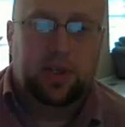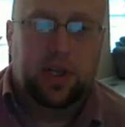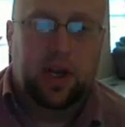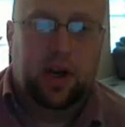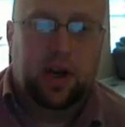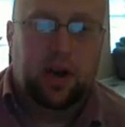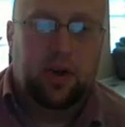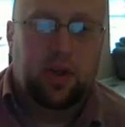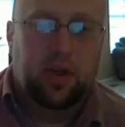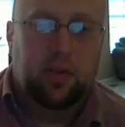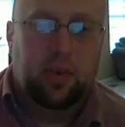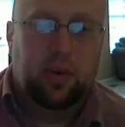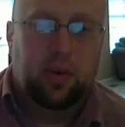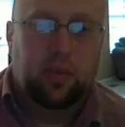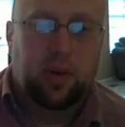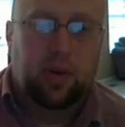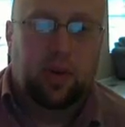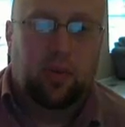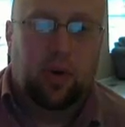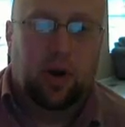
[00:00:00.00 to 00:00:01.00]
And
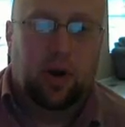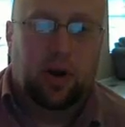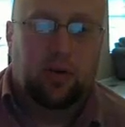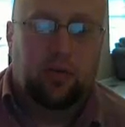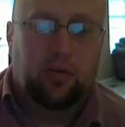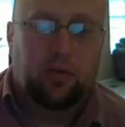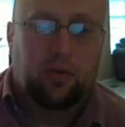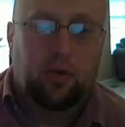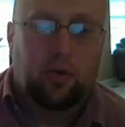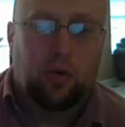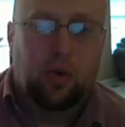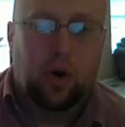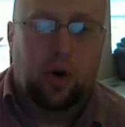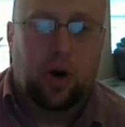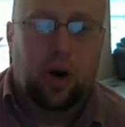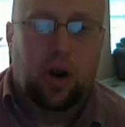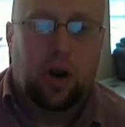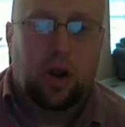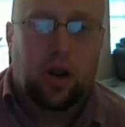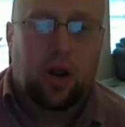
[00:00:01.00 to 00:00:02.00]
so again, same
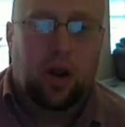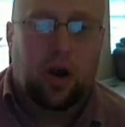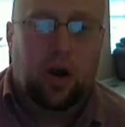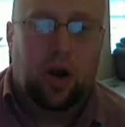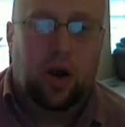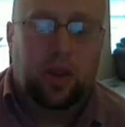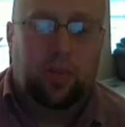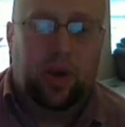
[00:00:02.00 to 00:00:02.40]
scenario that we've